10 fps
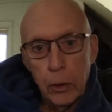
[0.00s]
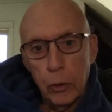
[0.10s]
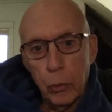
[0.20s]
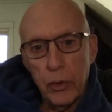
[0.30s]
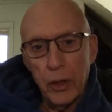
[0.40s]

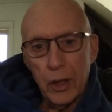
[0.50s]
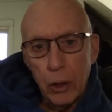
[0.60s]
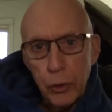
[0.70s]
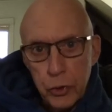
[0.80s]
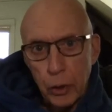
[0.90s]
with the
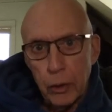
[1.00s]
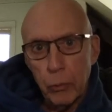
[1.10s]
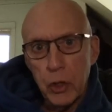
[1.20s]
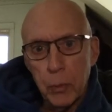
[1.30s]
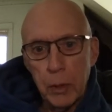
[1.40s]
culture in
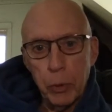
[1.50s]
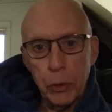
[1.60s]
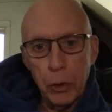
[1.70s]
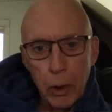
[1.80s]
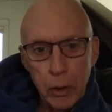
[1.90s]
which people
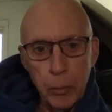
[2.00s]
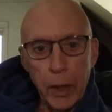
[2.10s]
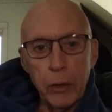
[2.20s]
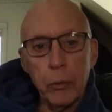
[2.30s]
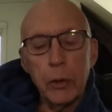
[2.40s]
talk
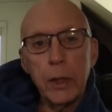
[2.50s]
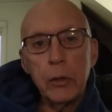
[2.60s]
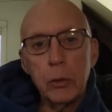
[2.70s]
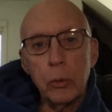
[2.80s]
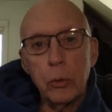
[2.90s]
about and relate
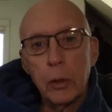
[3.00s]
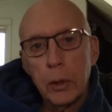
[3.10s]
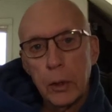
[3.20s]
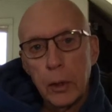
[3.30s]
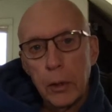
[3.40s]
to
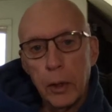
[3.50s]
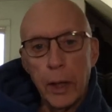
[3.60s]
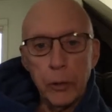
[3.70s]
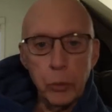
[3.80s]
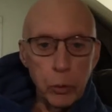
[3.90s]
the
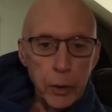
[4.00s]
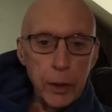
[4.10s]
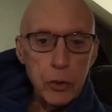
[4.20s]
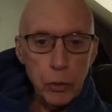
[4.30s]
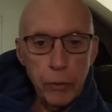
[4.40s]
non-dual
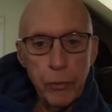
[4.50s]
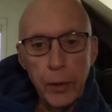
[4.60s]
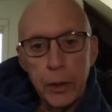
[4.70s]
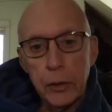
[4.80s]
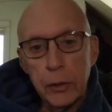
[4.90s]
nature of
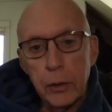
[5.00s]
things.